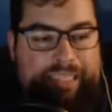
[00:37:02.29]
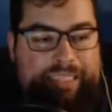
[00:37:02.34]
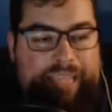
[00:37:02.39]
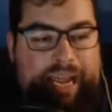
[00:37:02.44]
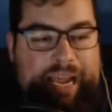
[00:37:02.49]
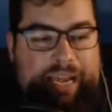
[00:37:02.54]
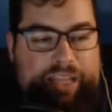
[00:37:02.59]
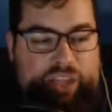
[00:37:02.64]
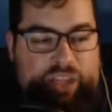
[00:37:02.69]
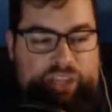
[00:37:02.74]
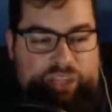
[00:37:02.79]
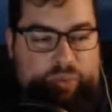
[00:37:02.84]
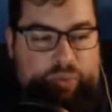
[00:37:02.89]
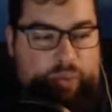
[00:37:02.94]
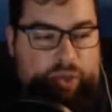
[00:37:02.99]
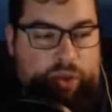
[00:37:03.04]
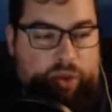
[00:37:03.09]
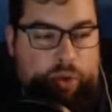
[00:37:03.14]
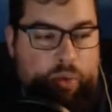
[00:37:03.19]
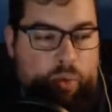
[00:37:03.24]
take this with
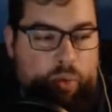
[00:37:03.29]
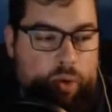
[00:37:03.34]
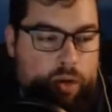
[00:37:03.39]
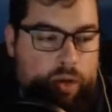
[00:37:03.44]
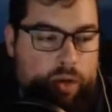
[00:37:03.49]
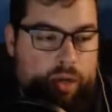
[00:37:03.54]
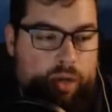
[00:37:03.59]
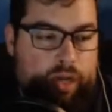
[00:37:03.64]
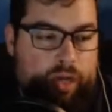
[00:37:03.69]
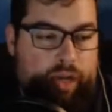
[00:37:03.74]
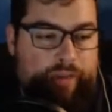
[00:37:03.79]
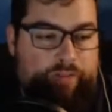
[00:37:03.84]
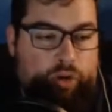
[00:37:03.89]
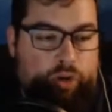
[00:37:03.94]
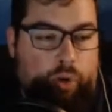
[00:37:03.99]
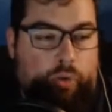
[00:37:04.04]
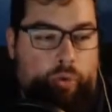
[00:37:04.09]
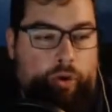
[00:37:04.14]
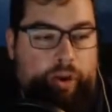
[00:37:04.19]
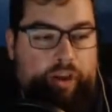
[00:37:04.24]
you. If
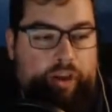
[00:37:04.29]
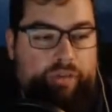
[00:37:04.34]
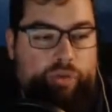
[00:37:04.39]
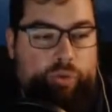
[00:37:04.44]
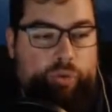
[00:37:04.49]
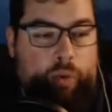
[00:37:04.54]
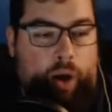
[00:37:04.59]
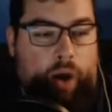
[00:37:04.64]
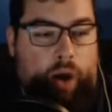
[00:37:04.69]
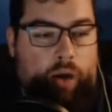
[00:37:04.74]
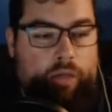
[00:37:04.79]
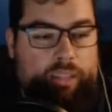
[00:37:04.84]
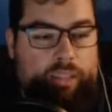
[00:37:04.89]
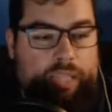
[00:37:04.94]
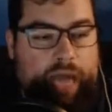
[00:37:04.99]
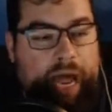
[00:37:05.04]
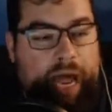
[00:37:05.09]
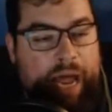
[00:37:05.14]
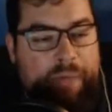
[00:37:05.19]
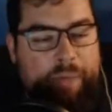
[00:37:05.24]
Joker gives you a hard
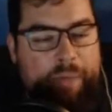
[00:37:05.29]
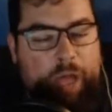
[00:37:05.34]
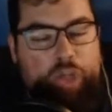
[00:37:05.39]
time,